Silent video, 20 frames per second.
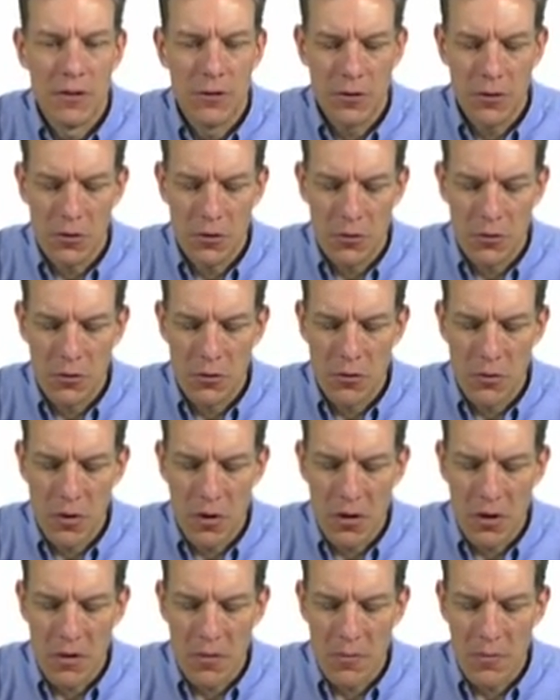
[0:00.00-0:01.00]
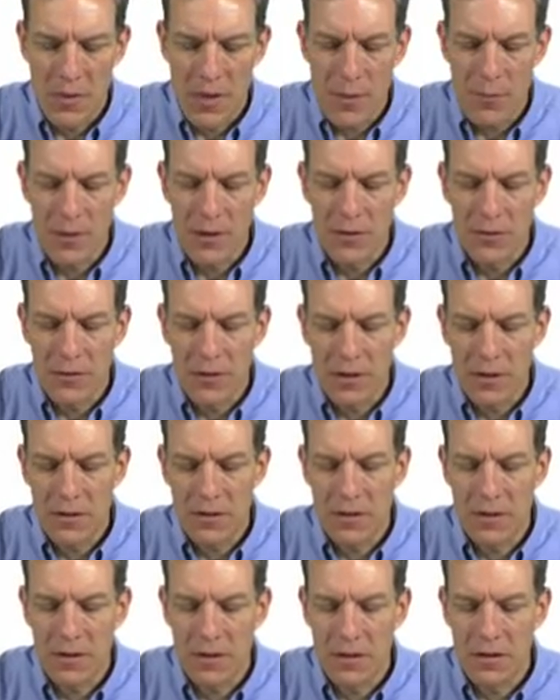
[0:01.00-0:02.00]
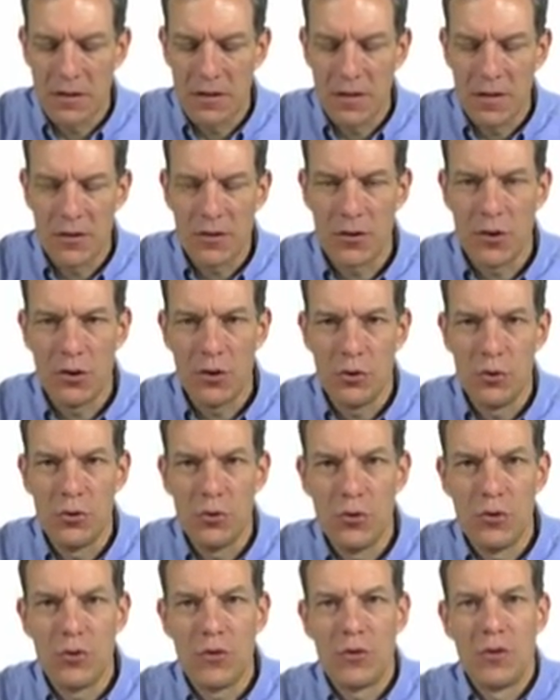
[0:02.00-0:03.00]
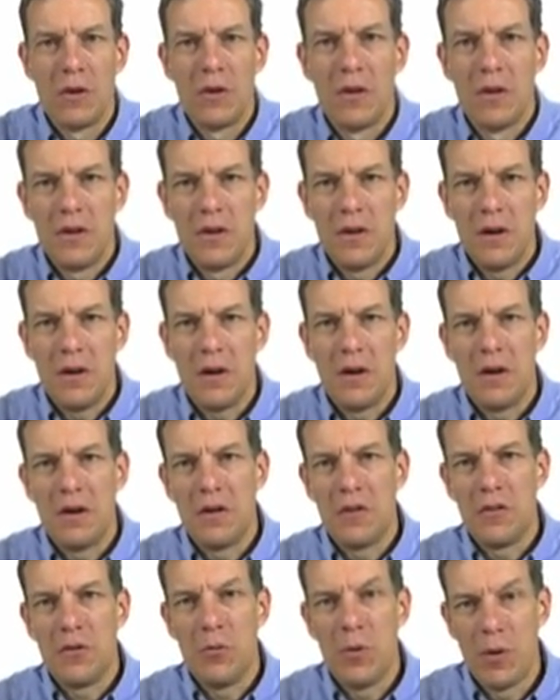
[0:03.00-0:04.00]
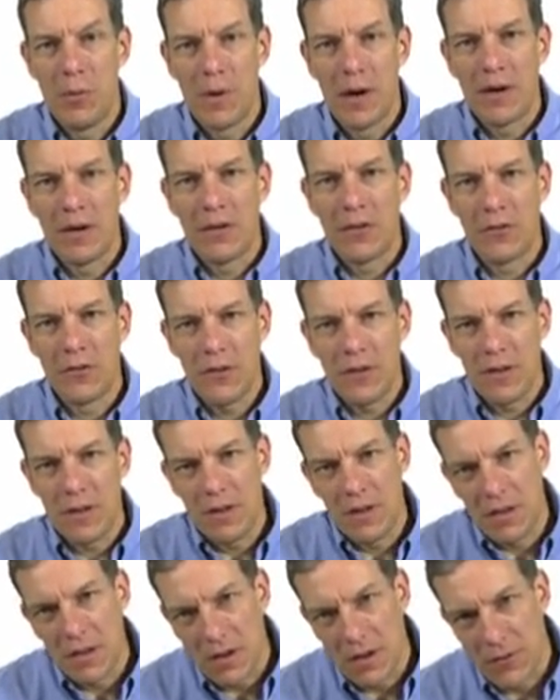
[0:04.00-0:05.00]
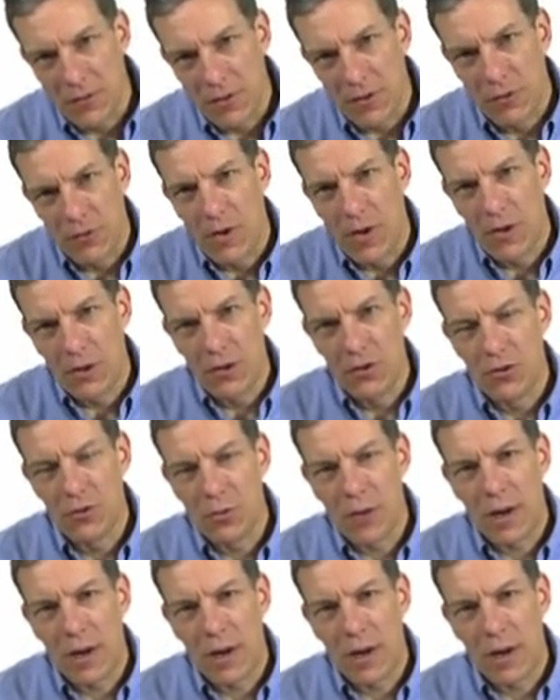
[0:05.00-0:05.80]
So that means that it's going to lose the 1 minus C of its value